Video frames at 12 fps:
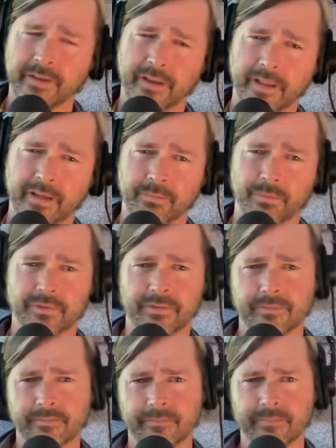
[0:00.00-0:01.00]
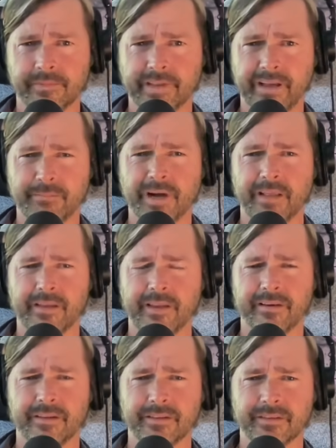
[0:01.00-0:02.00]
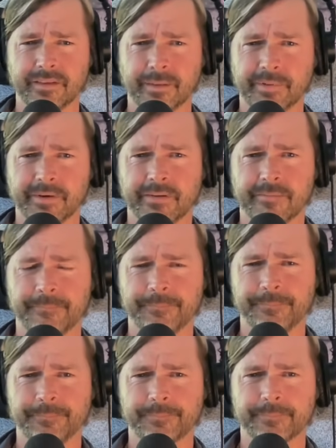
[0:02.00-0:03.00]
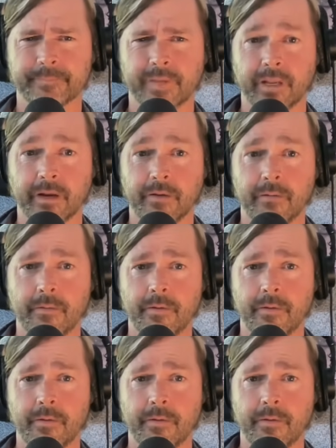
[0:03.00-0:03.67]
and he was dead by the end of the summer. you know?